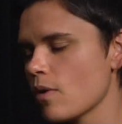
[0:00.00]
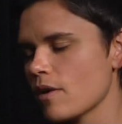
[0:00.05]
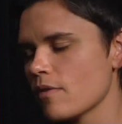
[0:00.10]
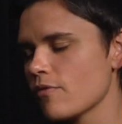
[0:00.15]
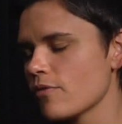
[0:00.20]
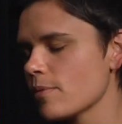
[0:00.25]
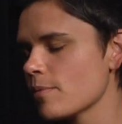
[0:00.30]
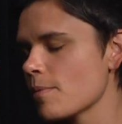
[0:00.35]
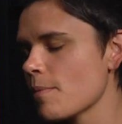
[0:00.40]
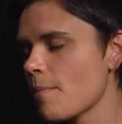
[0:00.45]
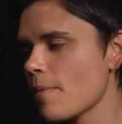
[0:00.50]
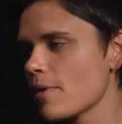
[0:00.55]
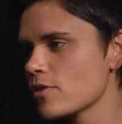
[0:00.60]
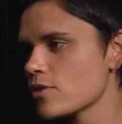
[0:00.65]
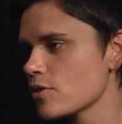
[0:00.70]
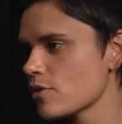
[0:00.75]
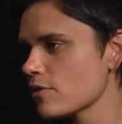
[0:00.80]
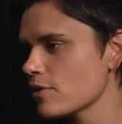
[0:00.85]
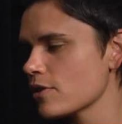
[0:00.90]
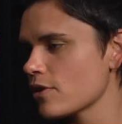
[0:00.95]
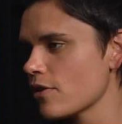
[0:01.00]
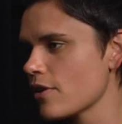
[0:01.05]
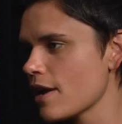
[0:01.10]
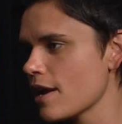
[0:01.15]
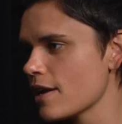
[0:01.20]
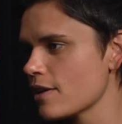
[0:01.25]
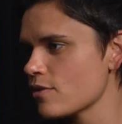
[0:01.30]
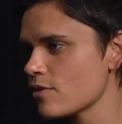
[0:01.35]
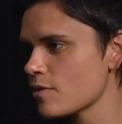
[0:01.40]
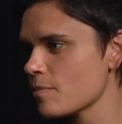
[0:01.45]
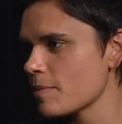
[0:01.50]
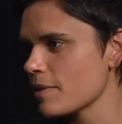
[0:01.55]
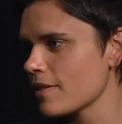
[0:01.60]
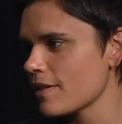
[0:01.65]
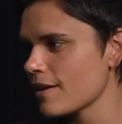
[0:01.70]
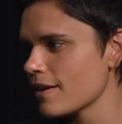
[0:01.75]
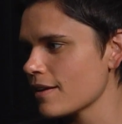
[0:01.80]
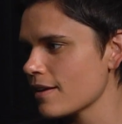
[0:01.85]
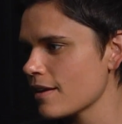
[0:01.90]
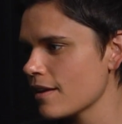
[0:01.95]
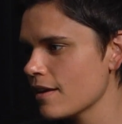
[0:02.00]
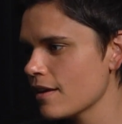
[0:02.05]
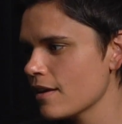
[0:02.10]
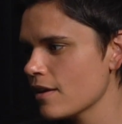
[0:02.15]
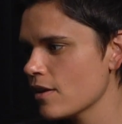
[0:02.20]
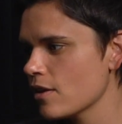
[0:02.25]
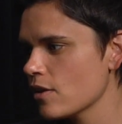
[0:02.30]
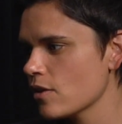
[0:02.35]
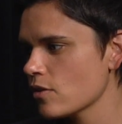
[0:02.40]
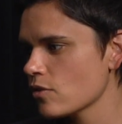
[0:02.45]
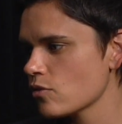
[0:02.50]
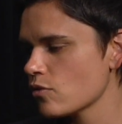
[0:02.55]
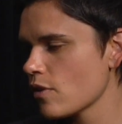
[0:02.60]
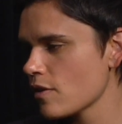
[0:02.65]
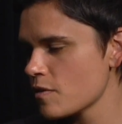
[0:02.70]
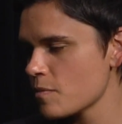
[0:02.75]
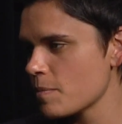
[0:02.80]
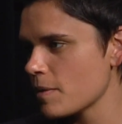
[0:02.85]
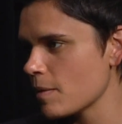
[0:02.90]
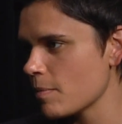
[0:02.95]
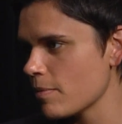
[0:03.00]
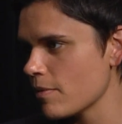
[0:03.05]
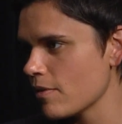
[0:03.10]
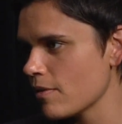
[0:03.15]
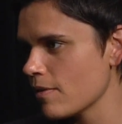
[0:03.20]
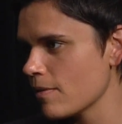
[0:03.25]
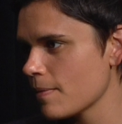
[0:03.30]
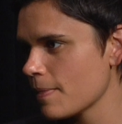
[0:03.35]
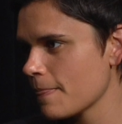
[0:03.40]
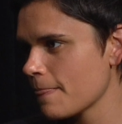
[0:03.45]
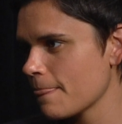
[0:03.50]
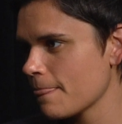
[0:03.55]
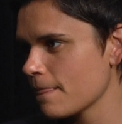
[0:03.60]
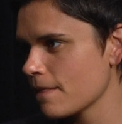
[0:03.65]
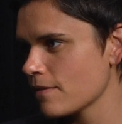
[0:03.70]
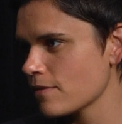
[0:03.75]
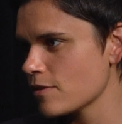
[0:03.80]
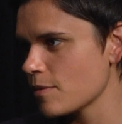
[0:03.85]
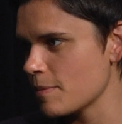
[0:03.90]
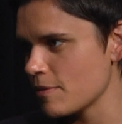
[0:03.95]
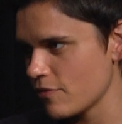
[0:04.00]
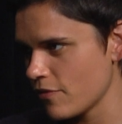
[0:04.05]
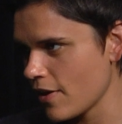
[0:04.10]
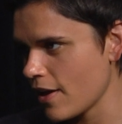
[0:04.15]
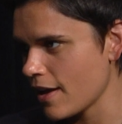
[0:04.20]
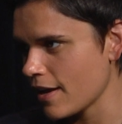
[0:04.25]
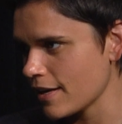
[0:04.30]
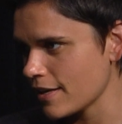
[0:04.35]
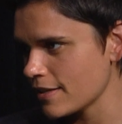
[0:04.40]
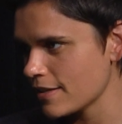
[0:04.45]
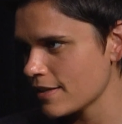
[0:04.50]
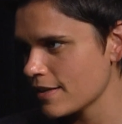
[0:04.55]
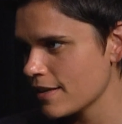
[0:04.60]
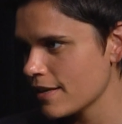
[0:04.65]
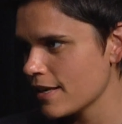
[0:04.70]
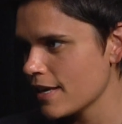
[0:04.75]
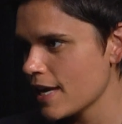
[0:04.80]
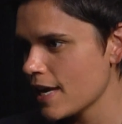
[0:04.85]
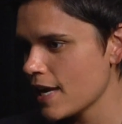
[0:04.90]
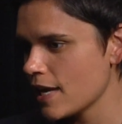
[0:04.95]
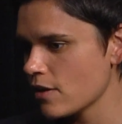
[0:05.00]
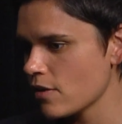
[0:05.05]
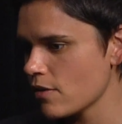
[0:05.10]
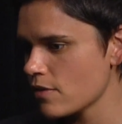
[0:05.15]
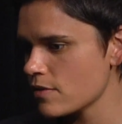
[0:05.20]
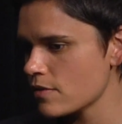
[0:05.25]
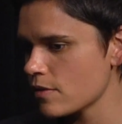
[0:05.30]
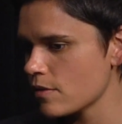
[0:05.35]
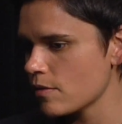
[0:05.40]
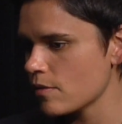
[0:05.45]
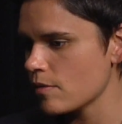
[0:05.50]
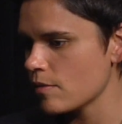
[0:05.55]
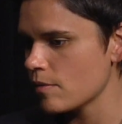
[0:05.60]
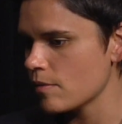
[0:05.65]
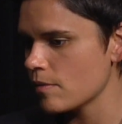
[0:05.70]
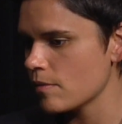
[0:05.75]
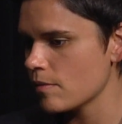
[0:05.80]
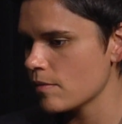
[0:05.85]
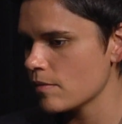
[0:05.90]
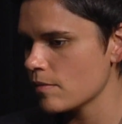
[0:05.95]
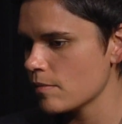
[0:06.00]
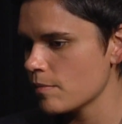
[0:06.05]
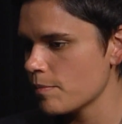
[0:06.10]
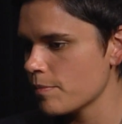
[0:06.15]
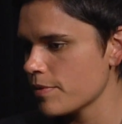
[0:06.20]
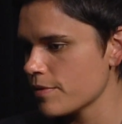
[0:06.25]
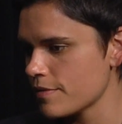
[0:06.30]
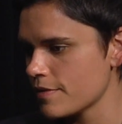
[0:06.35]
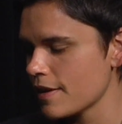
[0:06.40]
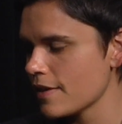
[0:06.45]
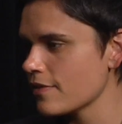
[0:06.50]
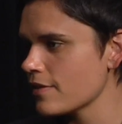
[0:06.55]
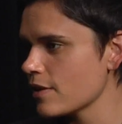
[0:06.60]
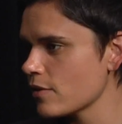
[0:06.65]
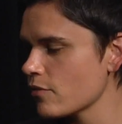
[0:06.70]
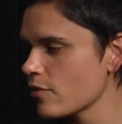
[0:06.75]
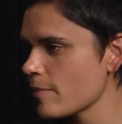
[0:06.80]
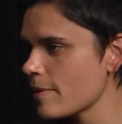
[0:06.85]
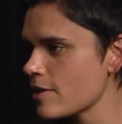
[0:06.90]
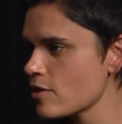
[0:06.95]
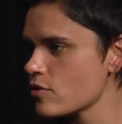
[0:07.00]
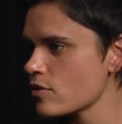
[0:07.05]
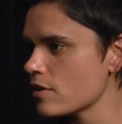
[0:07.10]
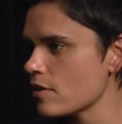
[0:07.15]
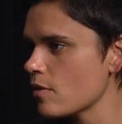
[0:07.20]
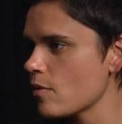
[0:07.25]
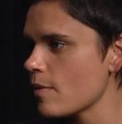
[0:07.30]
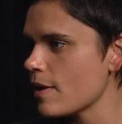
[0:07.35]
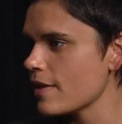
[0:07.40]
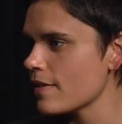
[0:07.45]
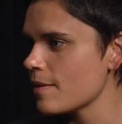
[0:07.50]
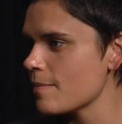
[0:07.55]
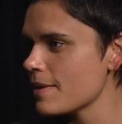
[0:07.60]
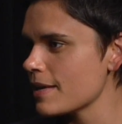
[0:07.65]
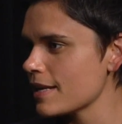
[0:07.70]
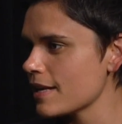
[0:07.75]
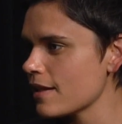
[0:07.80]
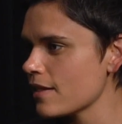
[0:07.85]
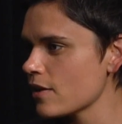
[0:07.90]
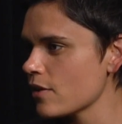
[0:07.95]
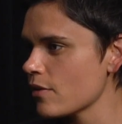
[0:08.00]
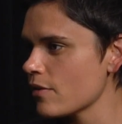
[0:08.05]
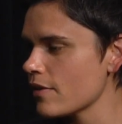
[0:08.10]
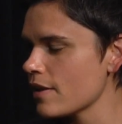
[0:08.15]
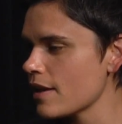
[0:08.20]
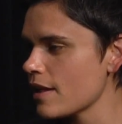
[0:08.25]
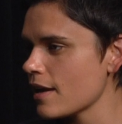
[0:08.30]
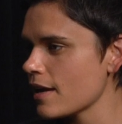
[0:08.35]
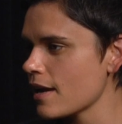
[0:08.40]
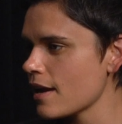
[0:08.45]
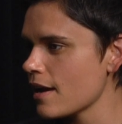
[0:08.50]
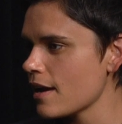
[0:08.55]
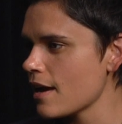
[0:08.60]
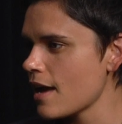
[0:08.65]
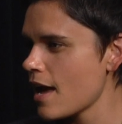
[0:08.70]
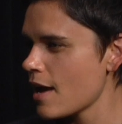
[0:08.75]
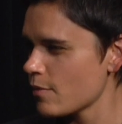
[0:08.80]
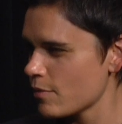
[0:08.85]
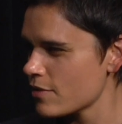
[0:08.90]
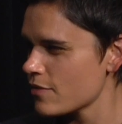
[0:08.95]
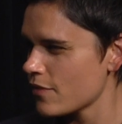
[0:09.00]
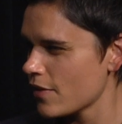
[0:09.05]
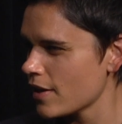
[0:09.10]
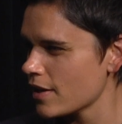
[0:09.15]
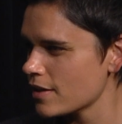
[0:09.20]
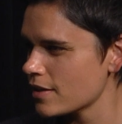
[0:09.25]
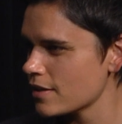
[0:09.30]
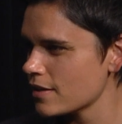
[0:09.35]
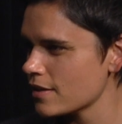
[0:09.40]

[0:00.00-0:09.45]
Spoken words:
from a much earlier age just be like, trust people, to be fine, and also present the information in a way that made it clear that I was fine.